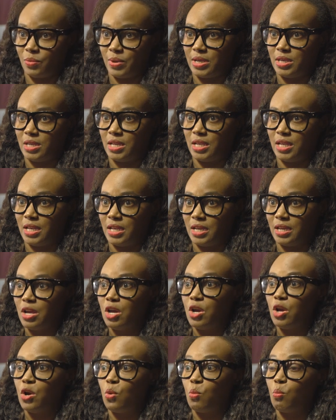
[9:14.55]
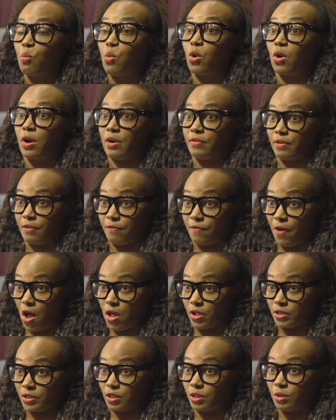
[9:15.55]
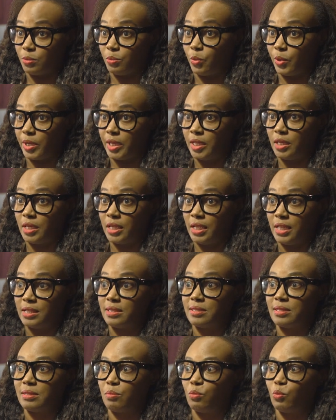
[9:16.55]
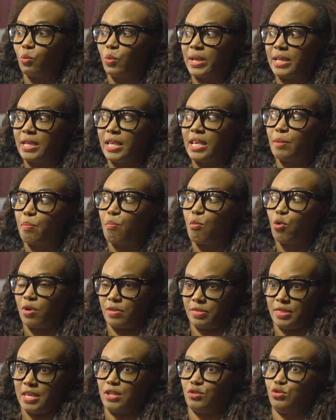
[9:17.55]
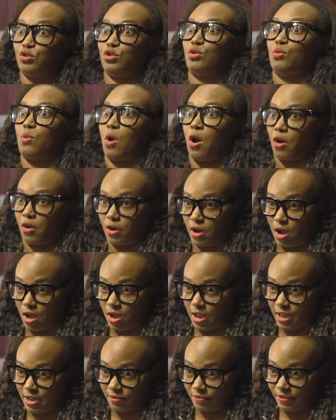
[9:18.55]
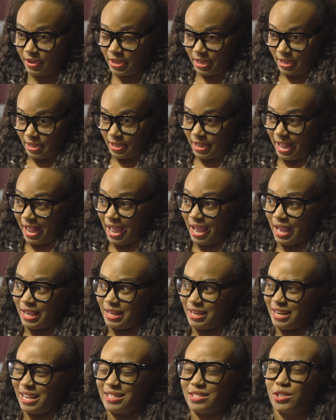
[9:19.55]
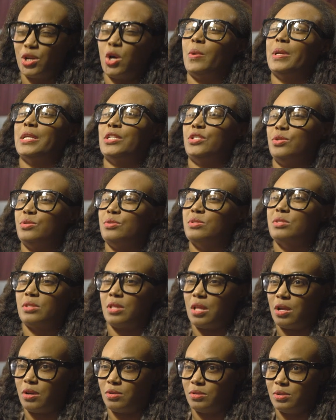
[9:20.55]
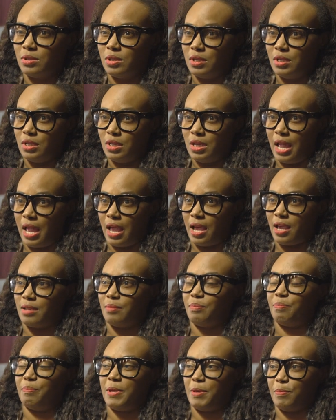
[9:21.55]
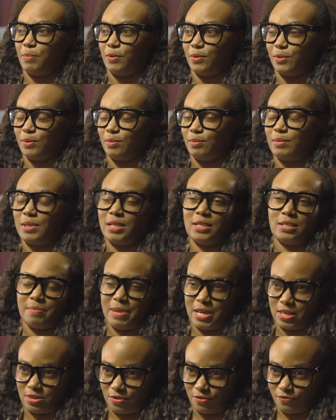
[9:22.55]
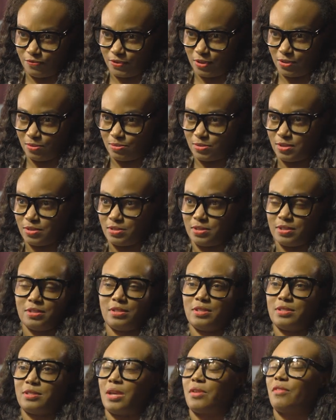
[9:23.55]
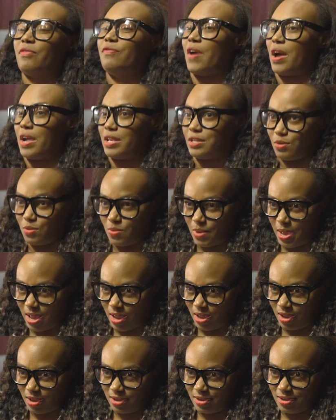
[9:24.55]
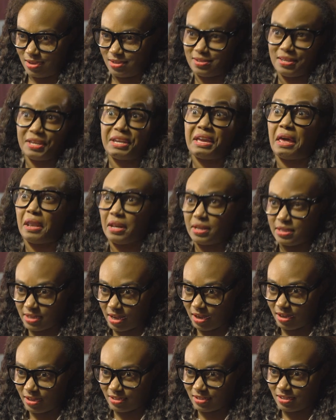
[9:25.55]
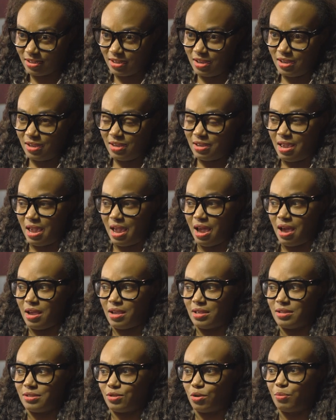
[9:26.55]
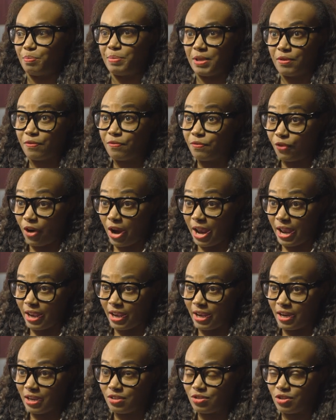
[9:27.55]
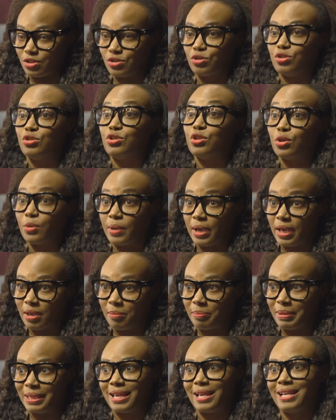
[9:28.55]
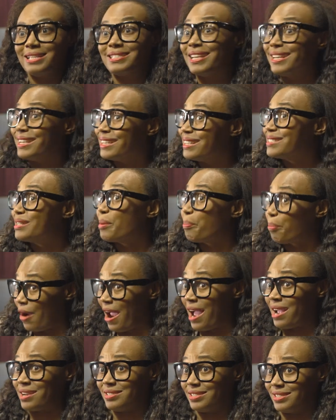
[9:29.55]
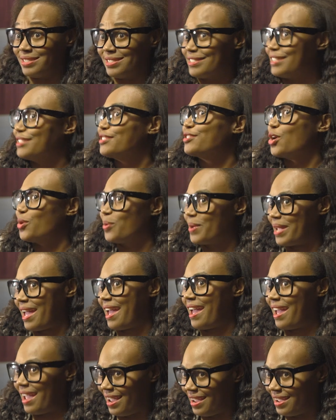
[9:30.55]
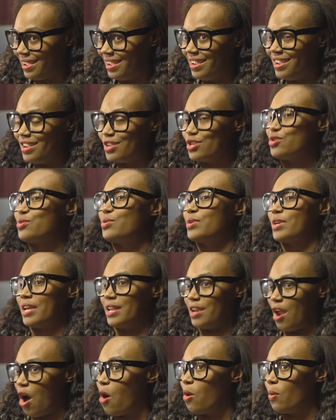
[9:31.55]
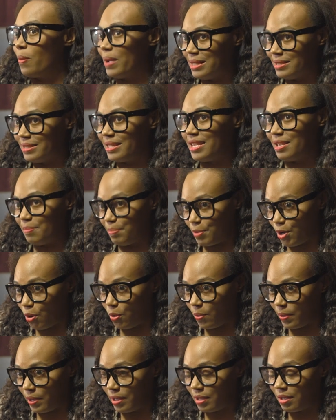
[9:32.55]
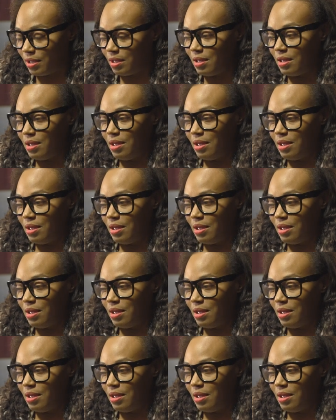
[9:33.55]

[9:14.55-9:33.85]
We need more of a volume. We need more things to archive, and it's going too slow, and people need to make their films. It's just like find a way to get it done, and don't be afraid. Just do it because it is a practice. It's okay. You can always keep going.